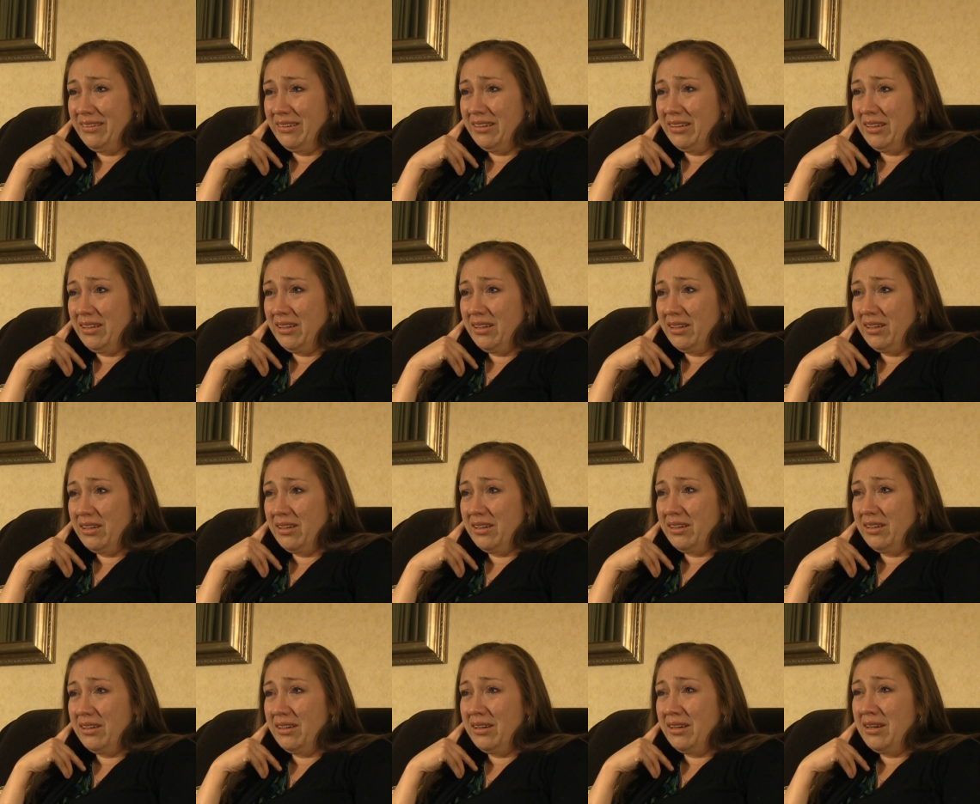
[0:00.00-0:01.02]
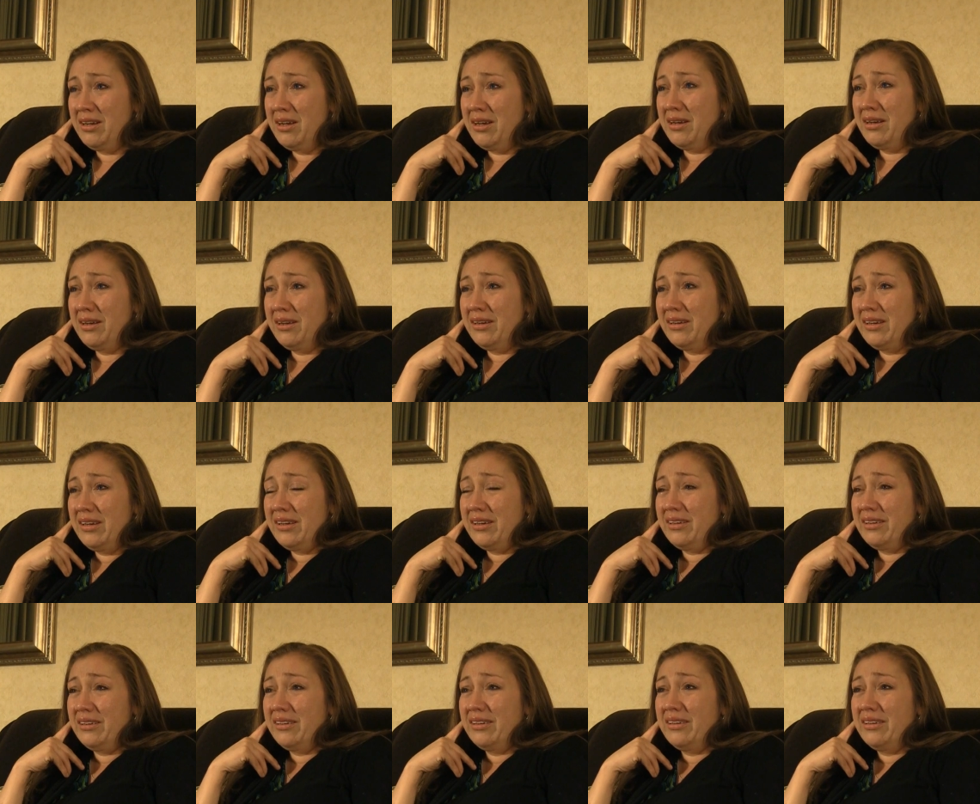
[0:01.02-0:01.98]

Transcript: [no speech]